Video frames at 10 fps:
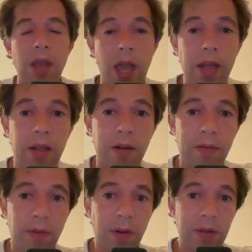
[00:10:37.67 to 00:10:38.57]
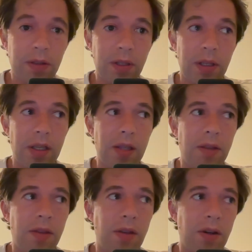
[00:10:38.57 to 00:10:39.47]
And conversely,
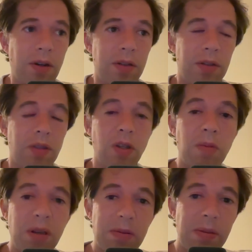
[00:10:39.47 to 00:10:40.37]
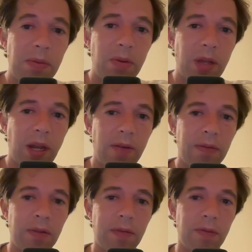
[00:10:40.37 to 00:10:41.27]
there's so many people that have
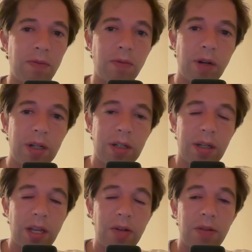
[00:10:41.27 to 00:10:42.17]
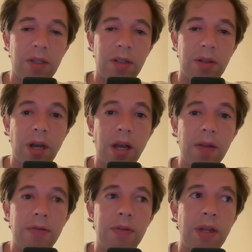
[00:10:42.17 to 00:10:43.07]
lived rich and interesting
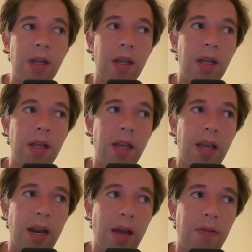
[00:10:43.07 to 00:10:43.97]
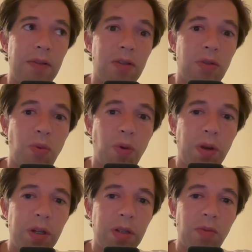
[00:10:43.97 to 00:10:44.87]
lives and have a
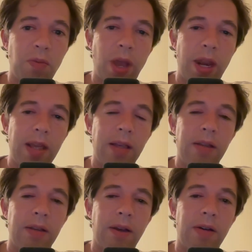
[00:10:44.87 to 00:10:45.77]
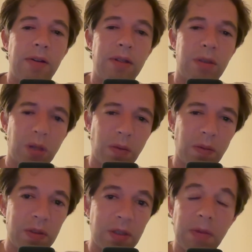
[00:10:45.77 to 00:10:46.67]
story just waiting under the
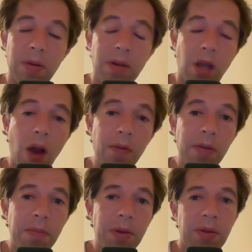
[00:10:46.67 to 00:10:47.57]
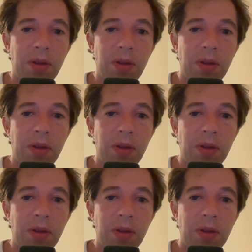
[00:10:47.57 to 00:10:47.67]
surface to be uncovered, but